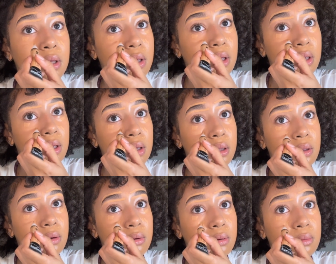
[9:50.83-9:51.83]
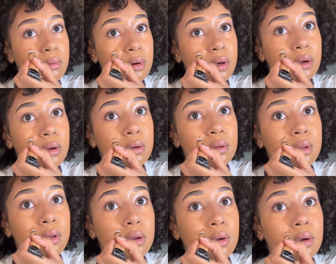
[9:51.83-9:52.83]
and around
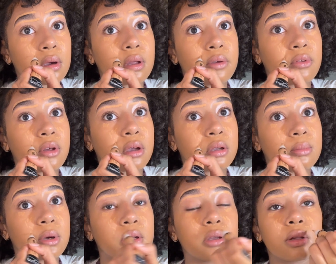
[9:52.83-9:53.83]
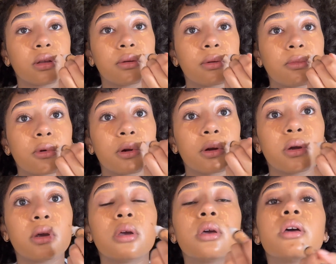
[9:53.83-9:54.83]
here, and I feel like I should bring it down a little bit more.
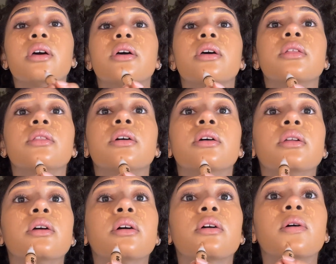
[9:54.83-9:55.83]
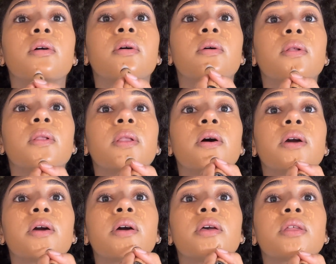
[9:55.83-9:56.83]
And then I go
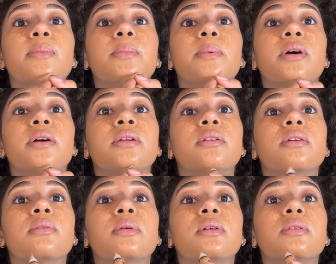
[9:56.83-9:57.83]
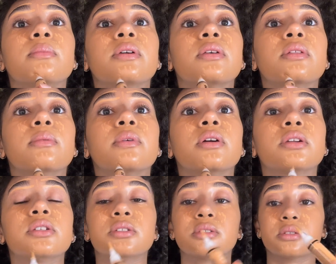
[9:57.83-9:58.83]
like spot it around the base of my
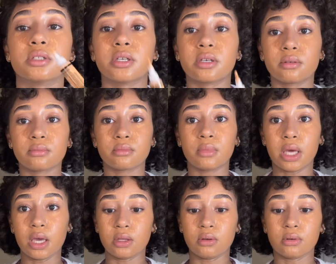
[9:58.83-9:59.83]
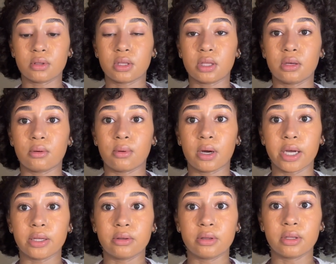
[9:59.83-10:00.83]
chin, and you'll see why I
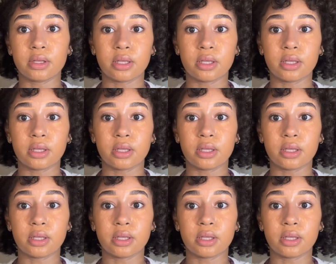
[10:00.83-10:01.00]
do this in a